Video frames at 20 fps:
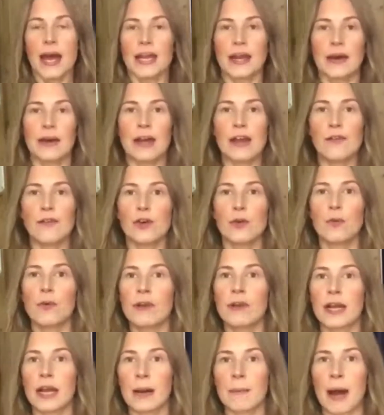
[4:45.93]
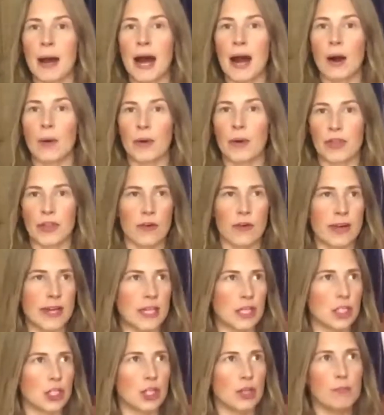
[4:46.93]
Now, if you're worrying about whether you're
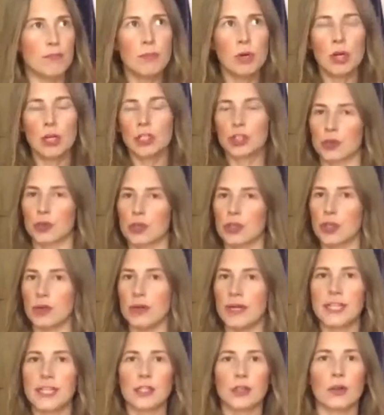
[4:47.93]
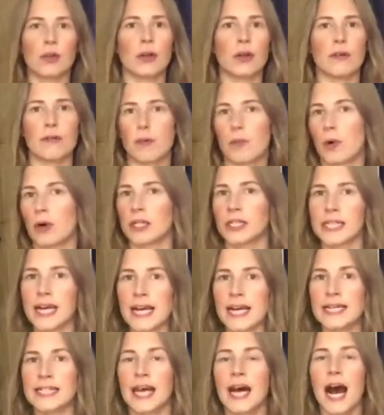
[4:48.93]
eating too much or too little or what
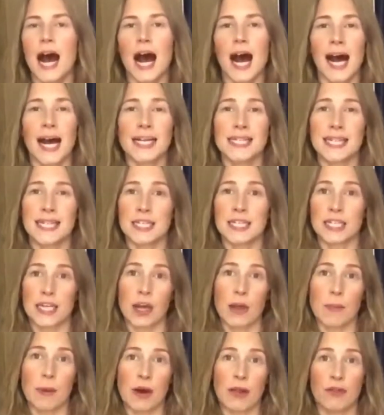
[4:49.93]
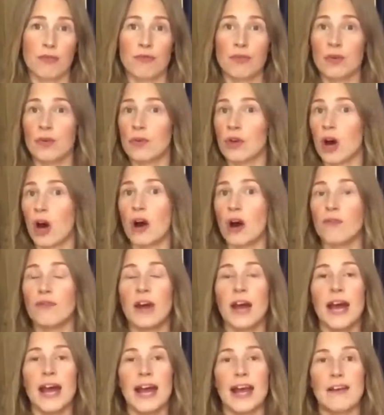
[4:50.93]
days, I tend to go by the rule of
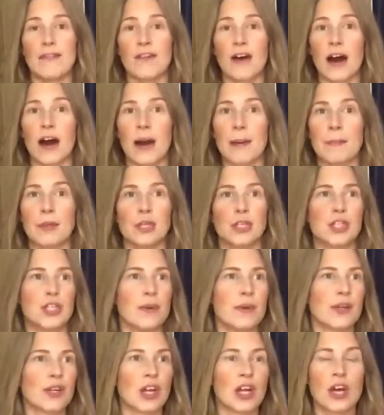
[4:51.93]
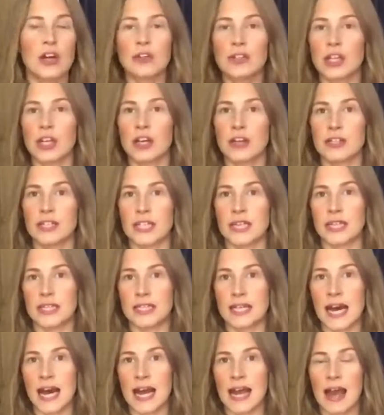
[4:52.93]
if I'm doing loads and loads in the
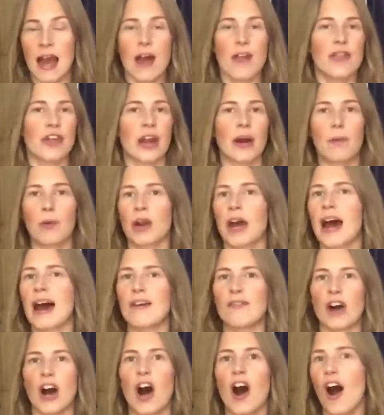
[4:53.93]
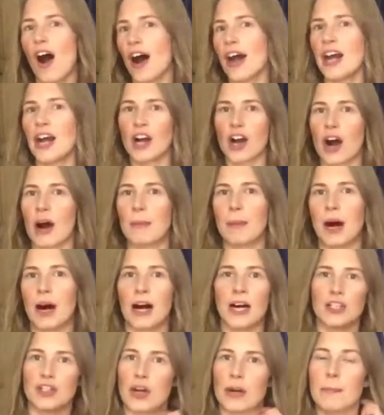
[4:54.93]
day, then I want to have a higher
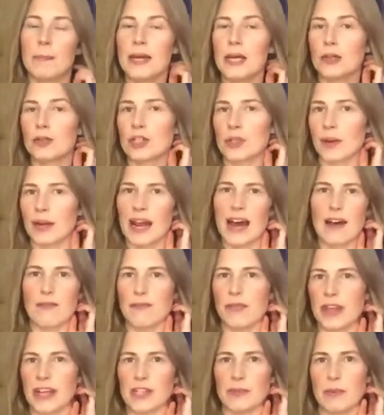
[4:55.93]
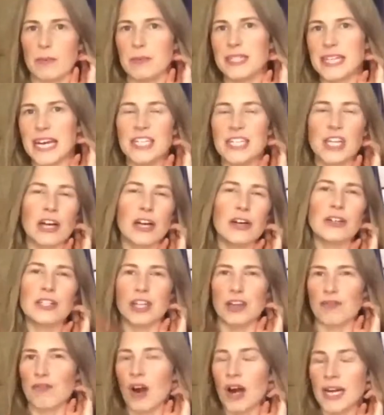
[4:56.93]
carbohydrate meal, so I'll have things with potatoes
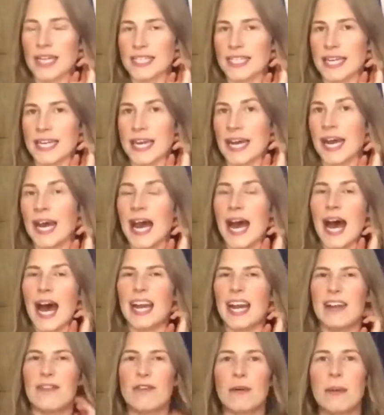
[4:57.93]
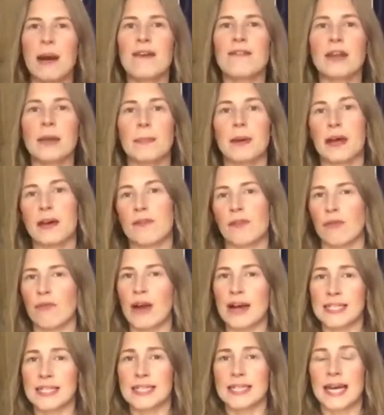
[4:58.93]
and rice in it. And if I'm having a bit of a
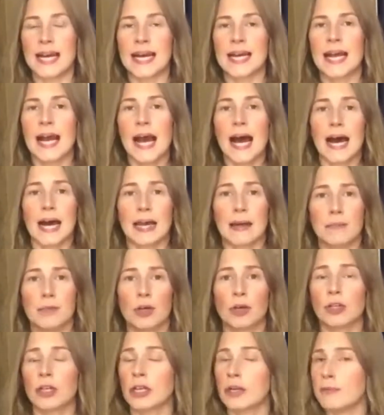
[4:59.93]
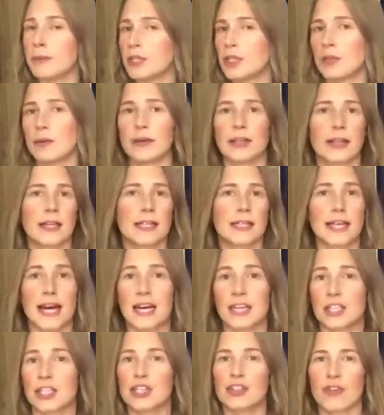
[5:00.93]
rest day and I'm not going to be doing things
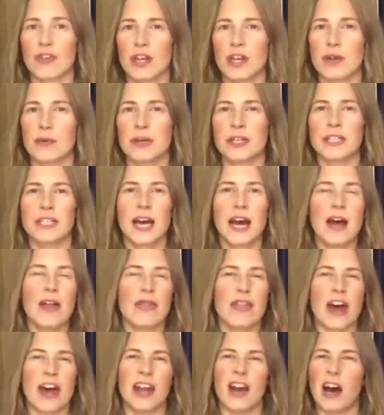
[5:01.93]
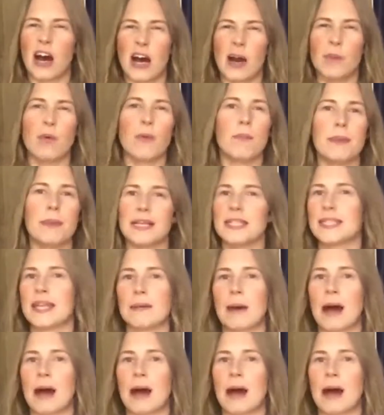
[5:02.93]
as strenuous, then I will miss them